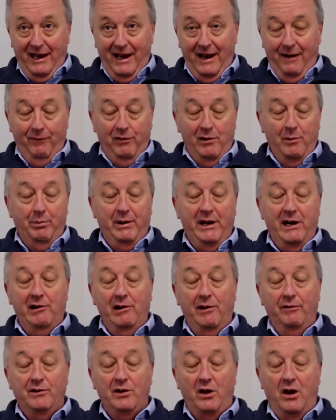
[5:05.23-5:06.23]
and for a
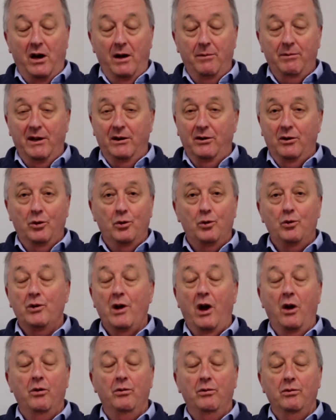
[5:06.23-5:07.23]
period of time that who
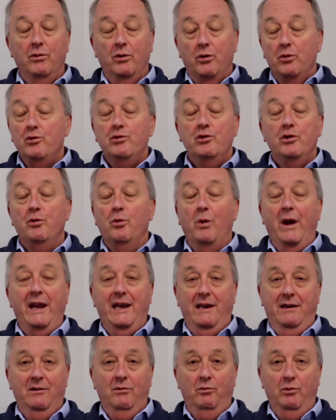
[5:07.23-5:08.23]
knew
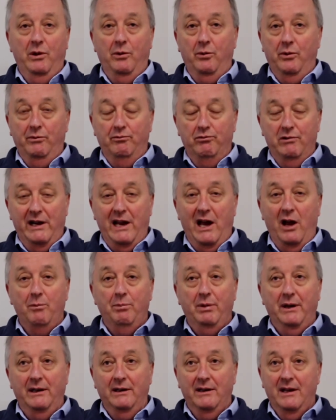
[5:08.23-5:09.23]
when we would
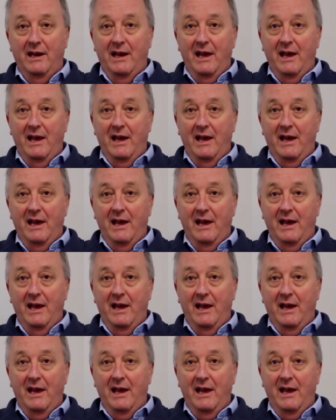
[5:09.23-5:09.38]
reopen.